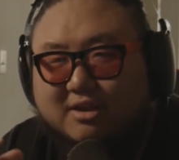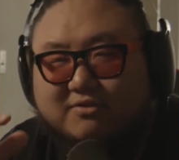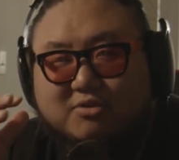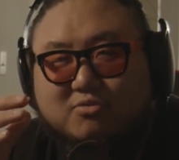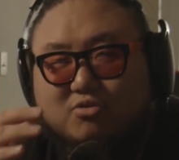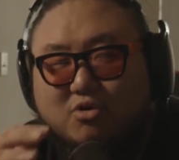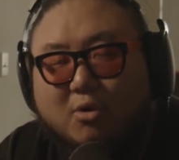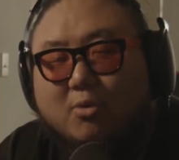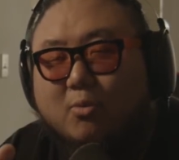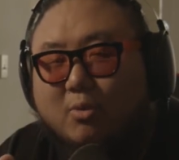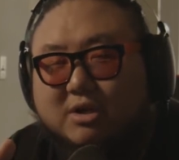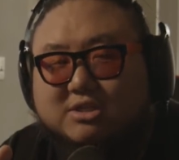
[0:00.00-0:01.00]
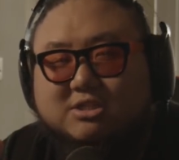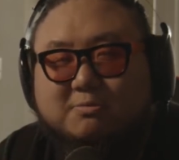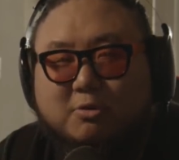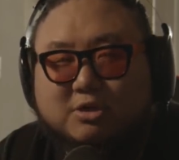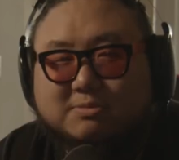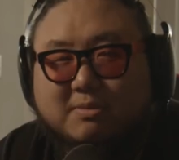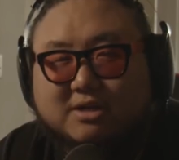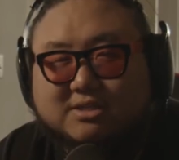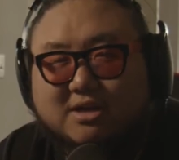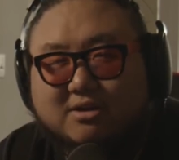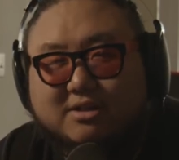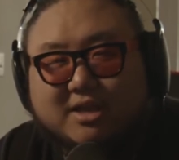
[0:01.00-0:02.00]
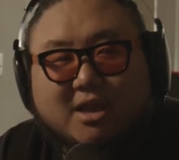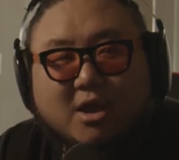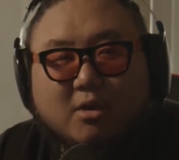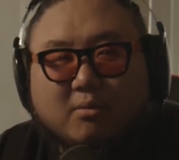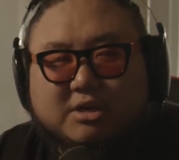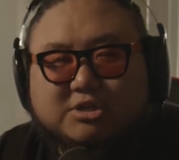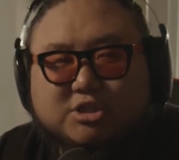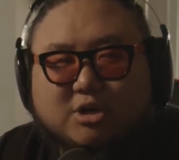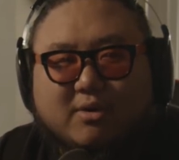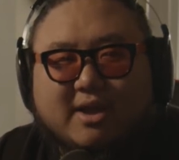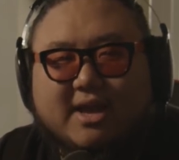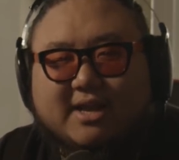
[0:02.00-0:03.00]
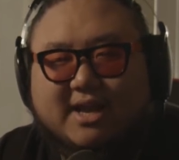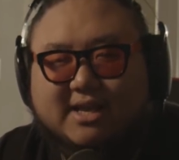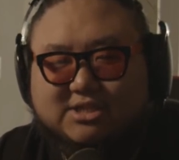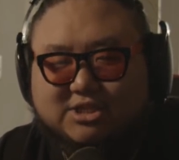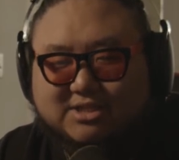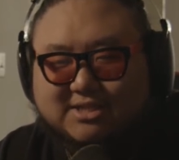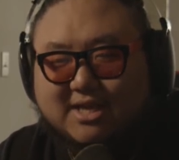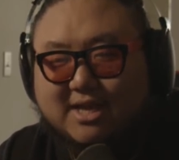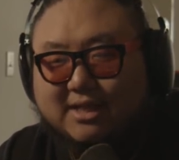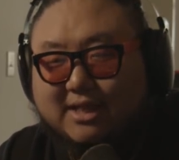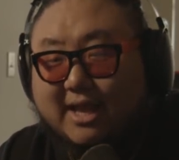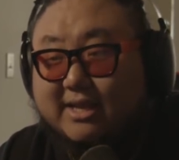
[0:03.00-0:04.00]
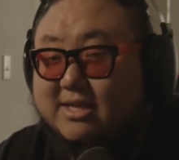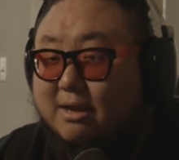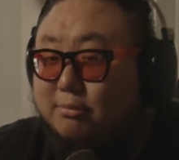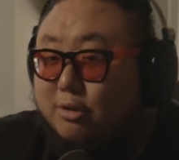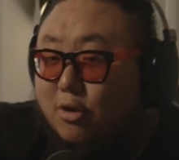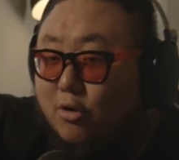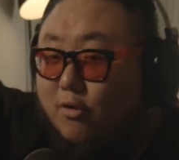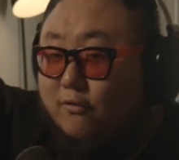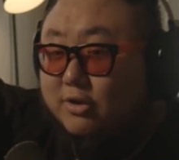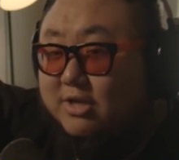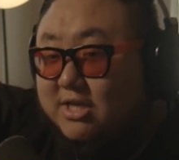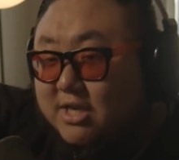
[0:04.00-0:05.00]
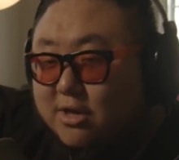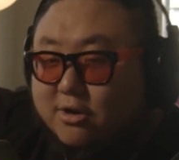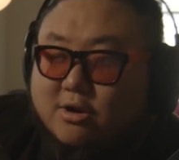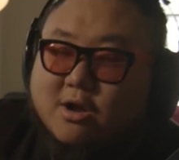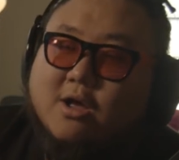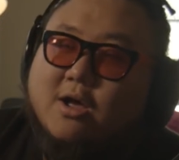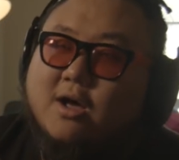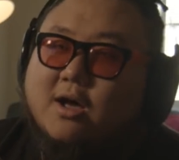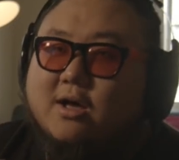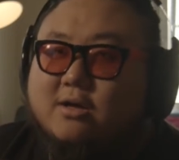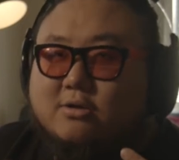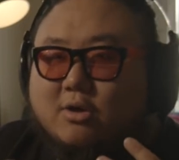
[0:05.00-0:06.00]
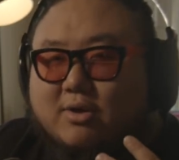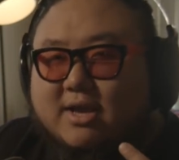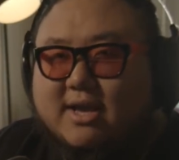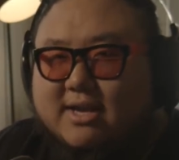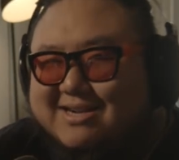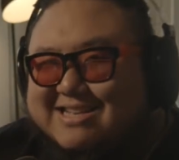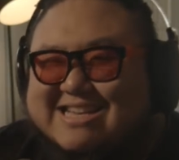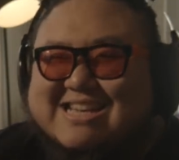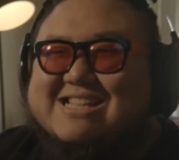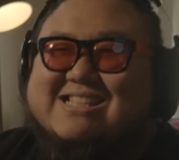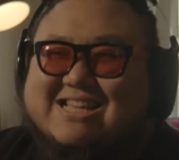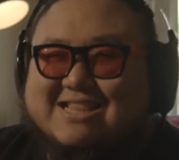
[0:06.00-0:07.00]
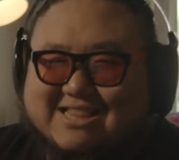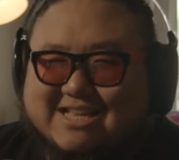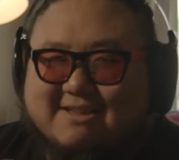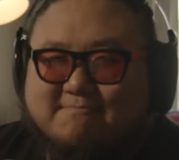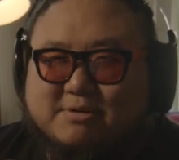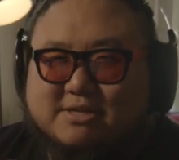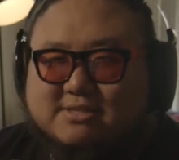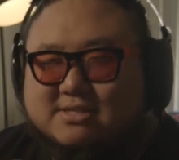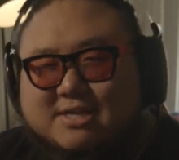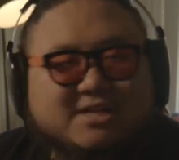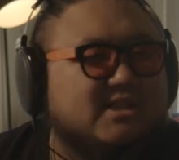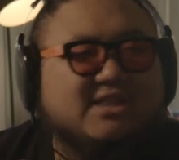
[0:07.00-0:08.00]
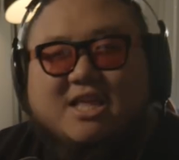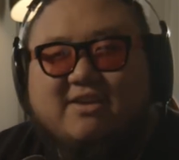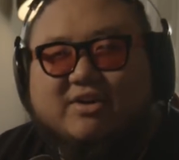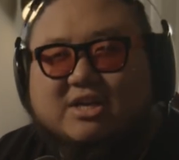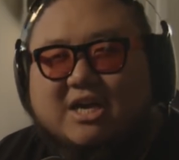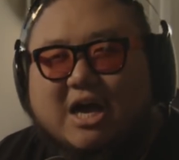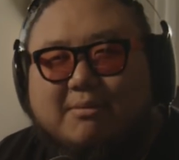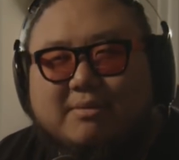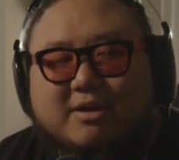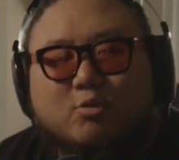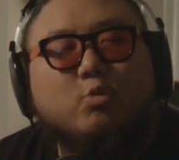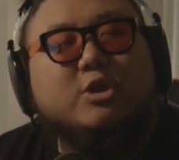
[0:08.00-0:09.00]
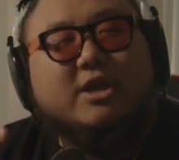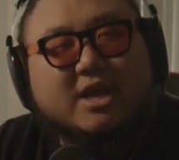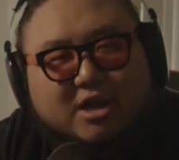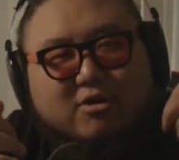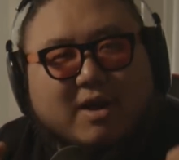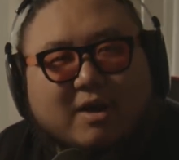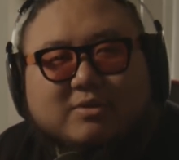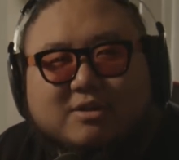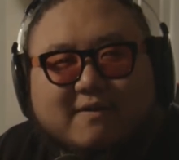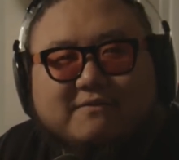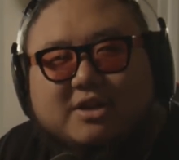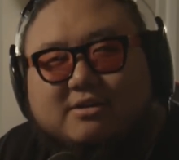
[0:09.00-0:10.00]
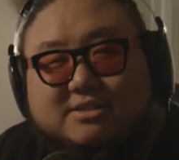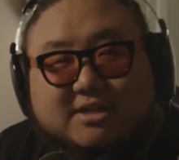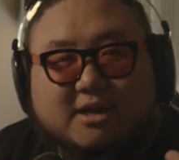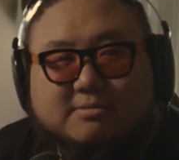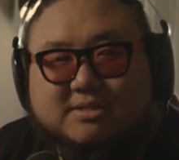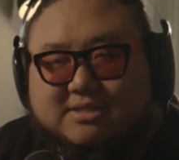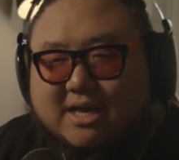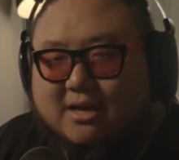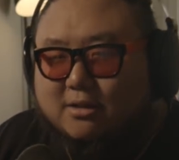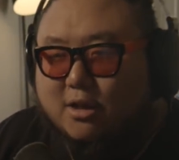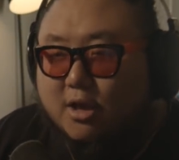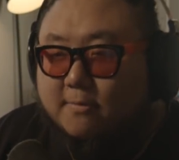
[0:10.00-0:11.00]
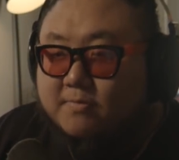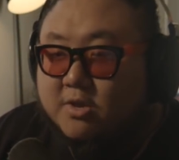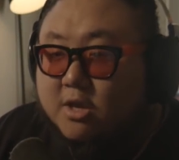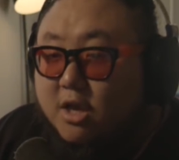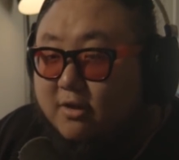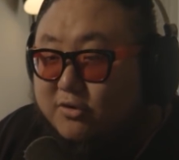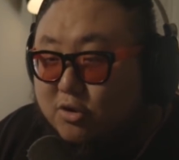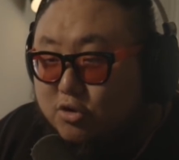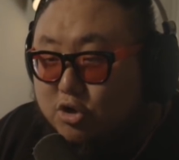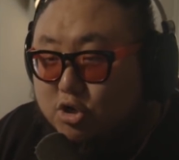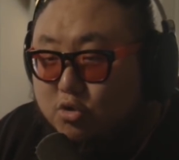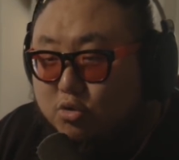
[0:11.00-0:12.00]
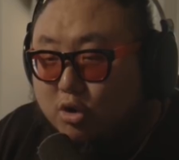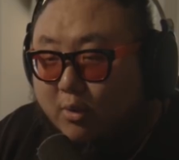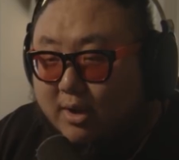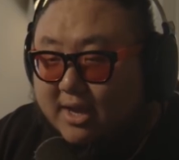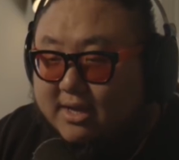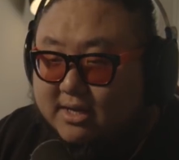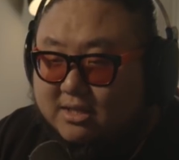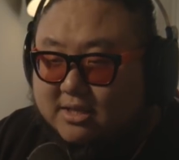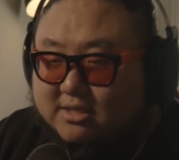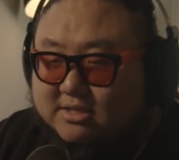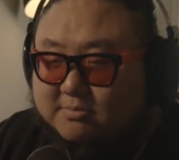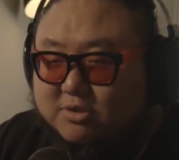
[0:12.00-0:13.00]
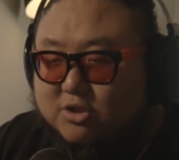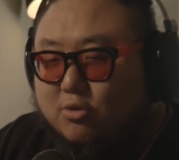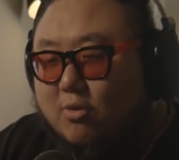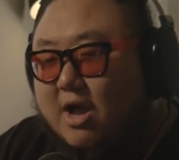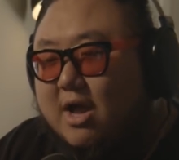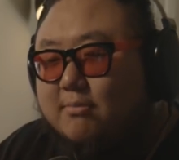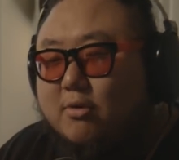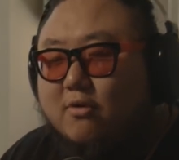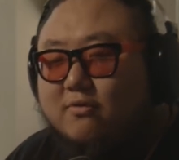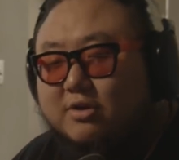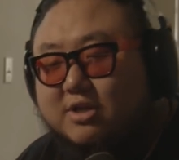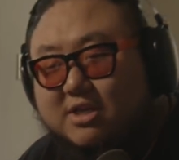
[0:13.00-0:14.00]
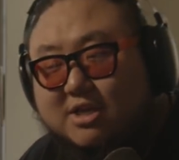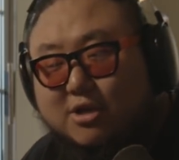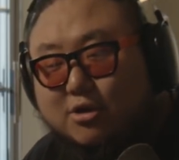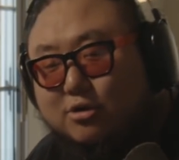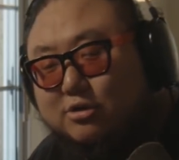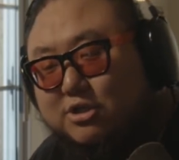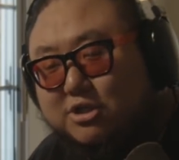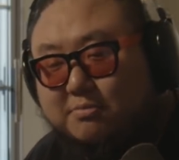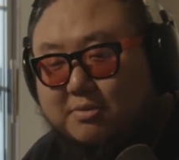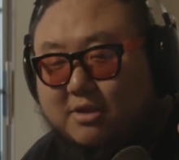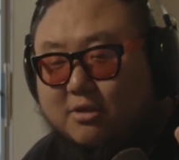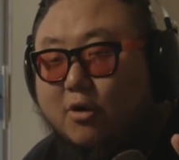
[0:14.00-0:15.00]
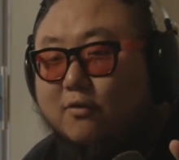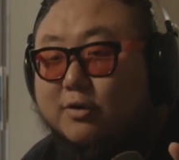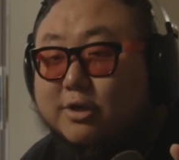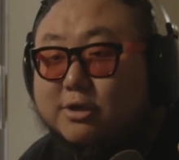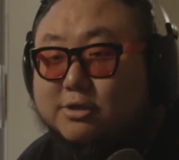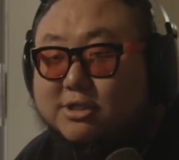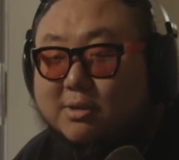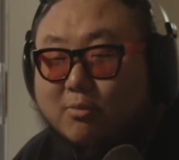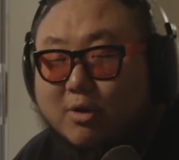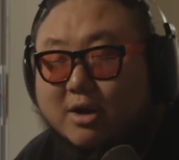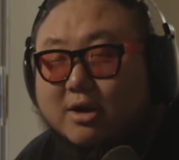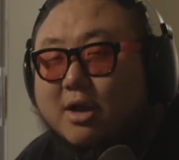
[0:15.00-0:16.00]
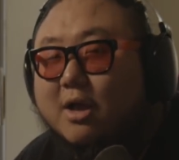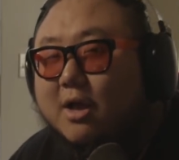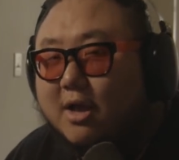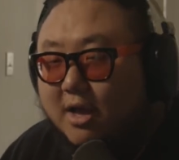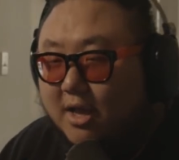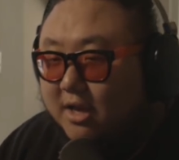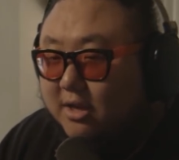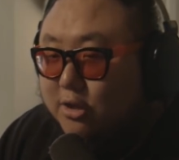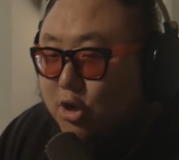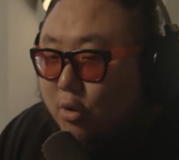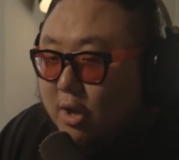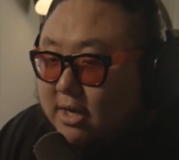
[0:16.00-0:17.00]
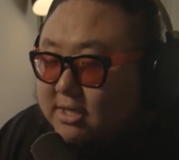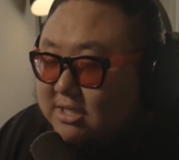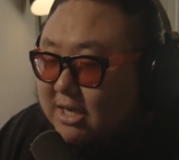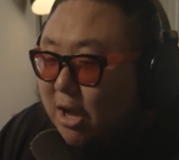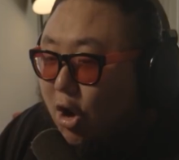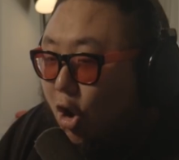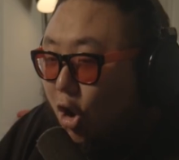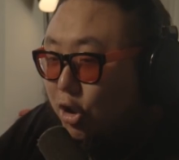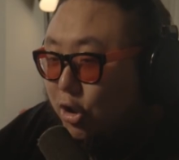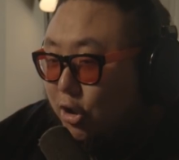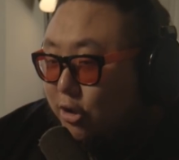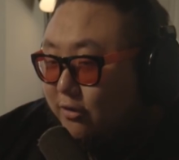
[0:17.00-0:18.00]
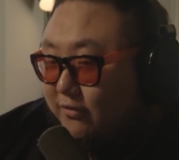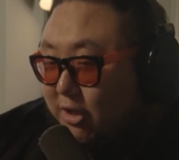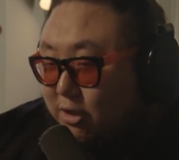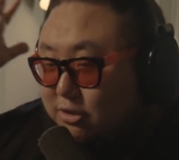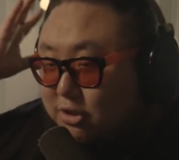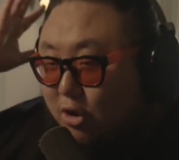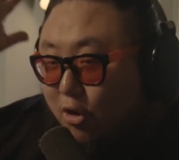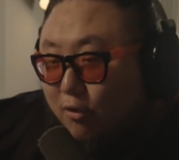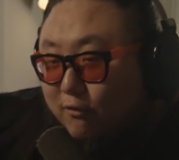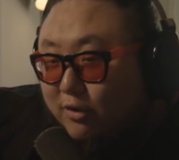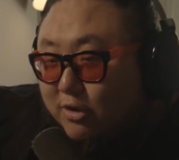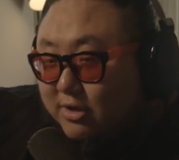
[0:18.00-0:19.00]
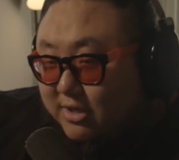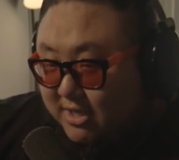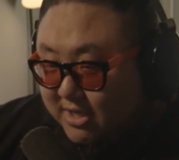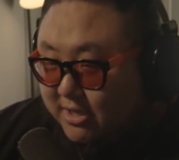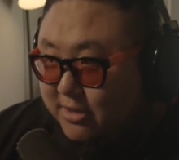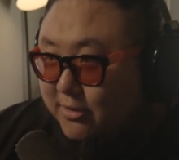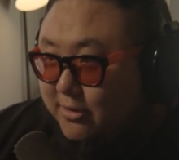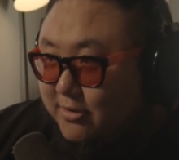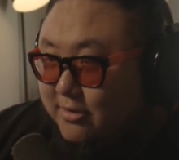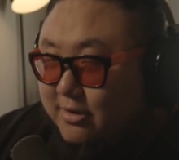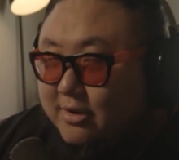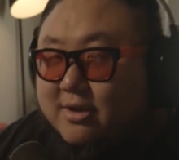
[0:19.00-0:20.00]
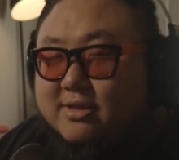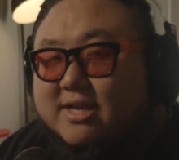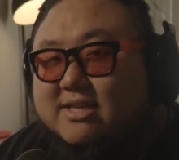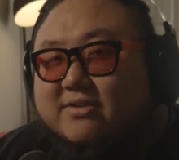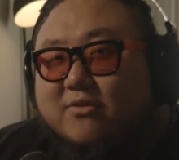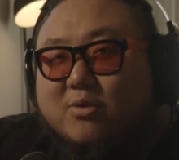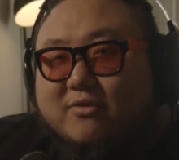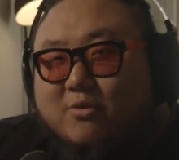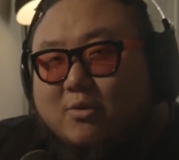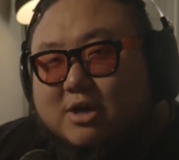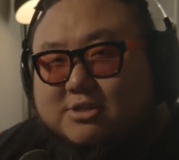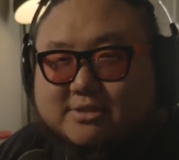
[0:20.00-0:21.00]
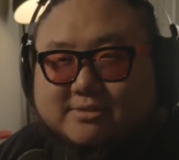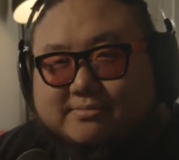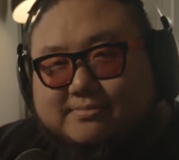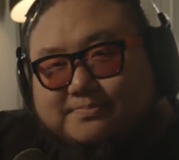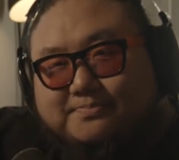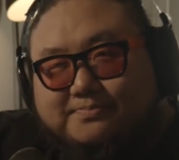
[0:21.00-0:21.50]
If you don't want to support us monetarily, why don't you go ahead and just hit like down below over here. Go ahead and hit that like button, leave a comment. When you interact with our videos, it helps us out a lot. If you're new, go ahead and click subscribe over here. It should be over here somewhere, and go ahead and check out all our other videos over here. Thanks everyone for watching.